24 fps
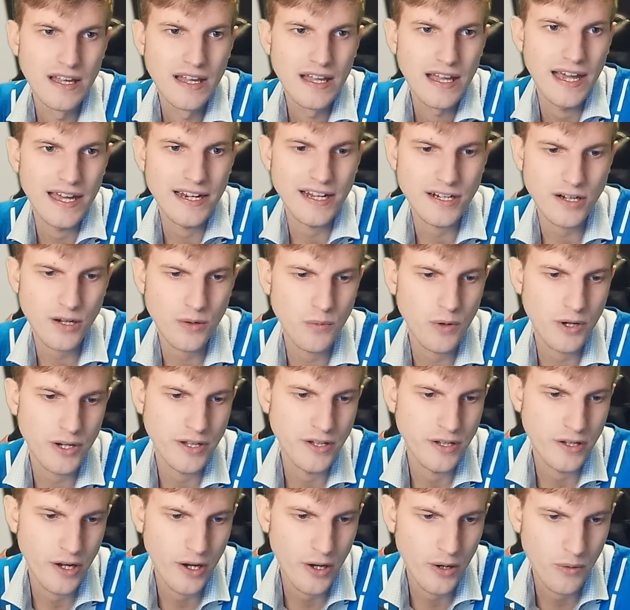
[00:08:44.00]
and I don't want to
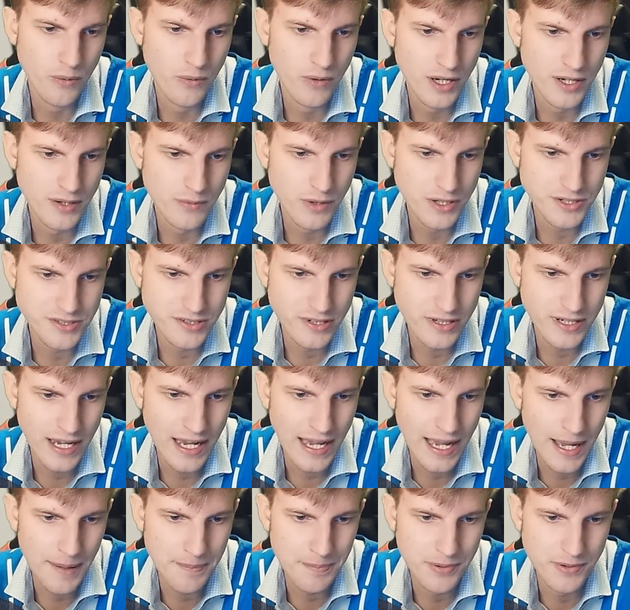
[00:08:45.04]
know what's going to
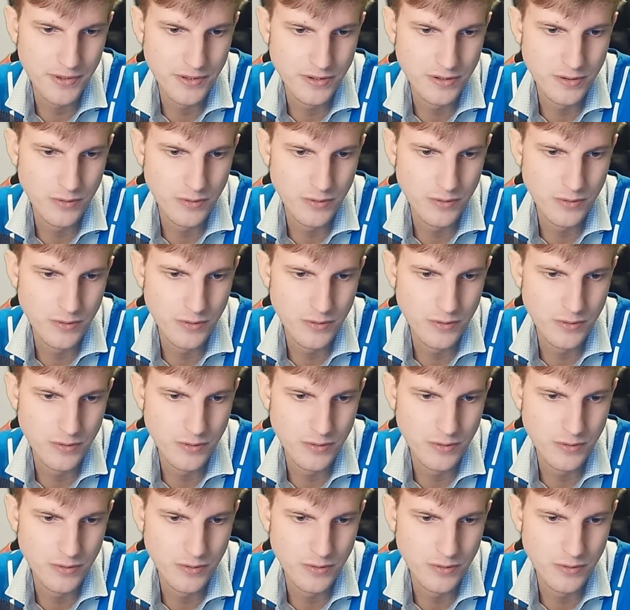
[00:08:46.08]
happen